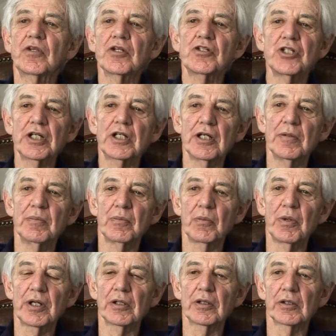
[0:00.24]
The chick limb
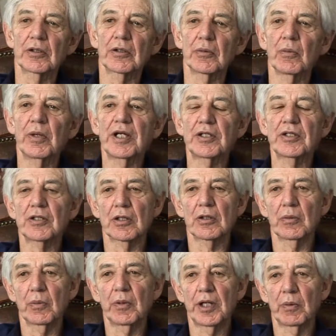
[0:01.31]
work went,
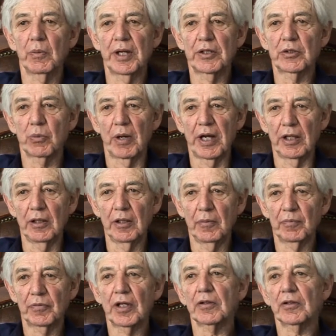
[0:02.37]
went
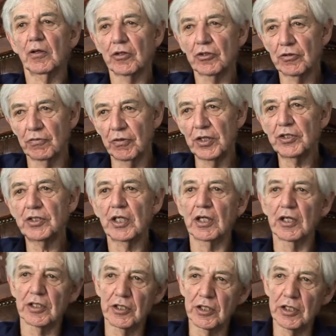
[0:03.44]
well,
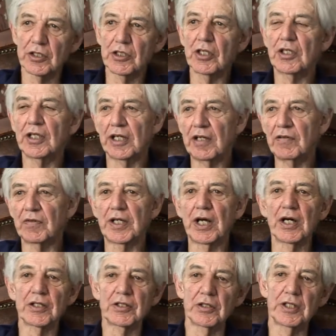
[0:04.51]
controversial, it's certainly even
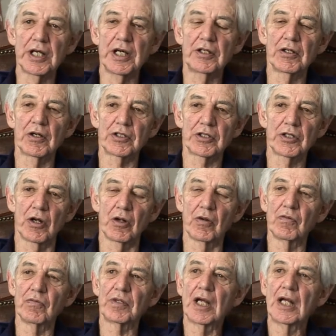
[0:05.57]
now today not
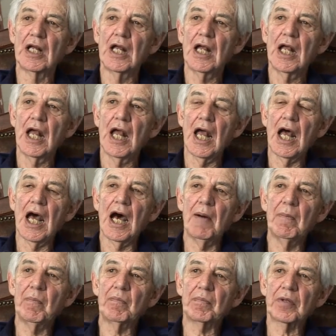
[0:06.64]
solved.
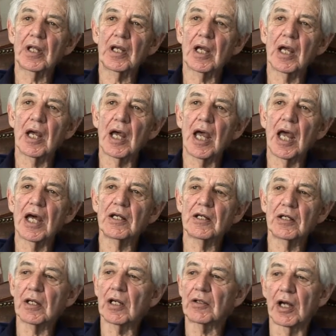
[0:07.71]
Um,
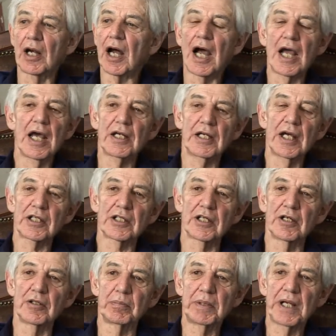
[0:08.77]
and uh, you know, I had
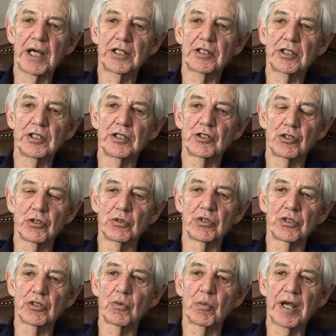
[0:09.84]
excellent PhD
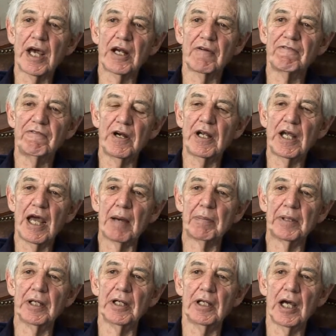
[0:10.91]
students, and we had a very
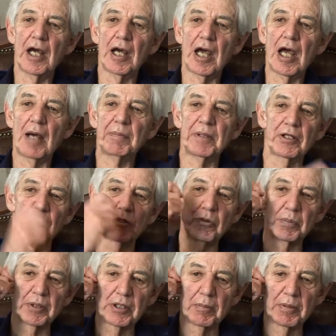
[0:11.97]
happy, ha happy
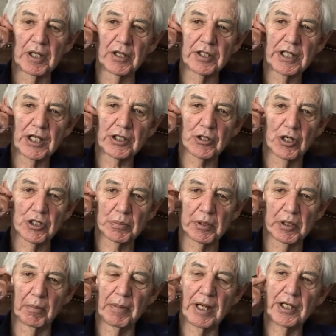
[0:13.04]
group at the Middlesex
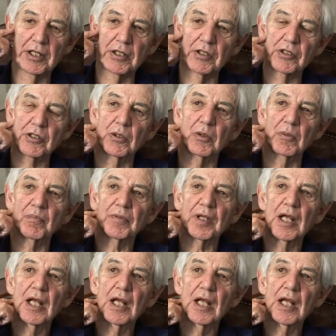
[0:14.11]
Hospital Medical School.